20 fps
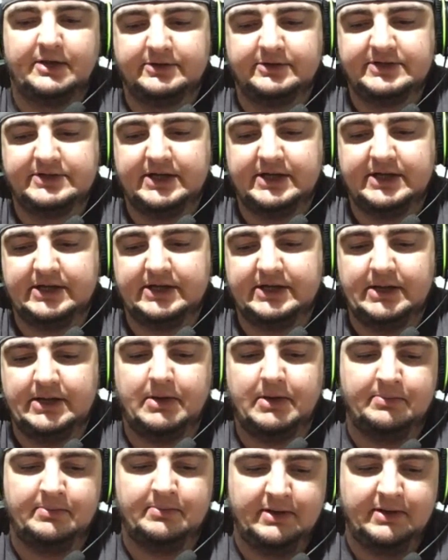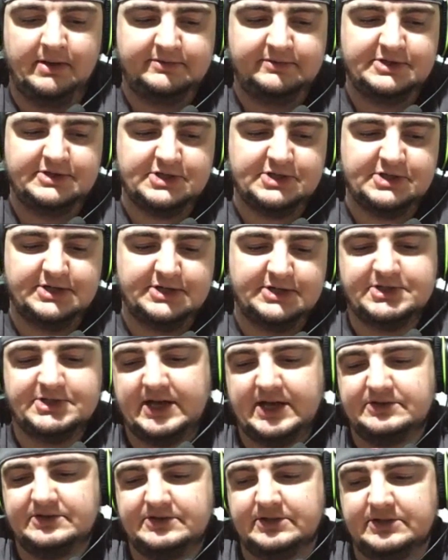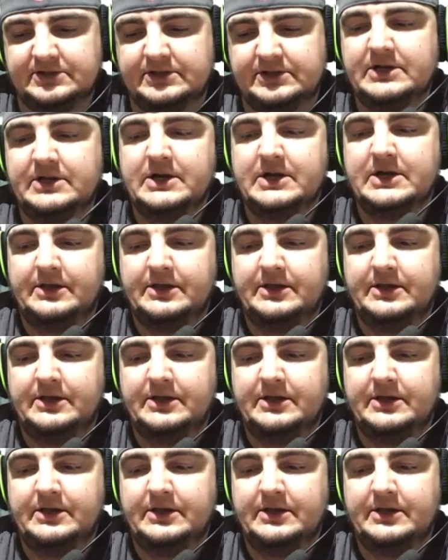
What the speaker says: They're taking him above Deshaun Jackson.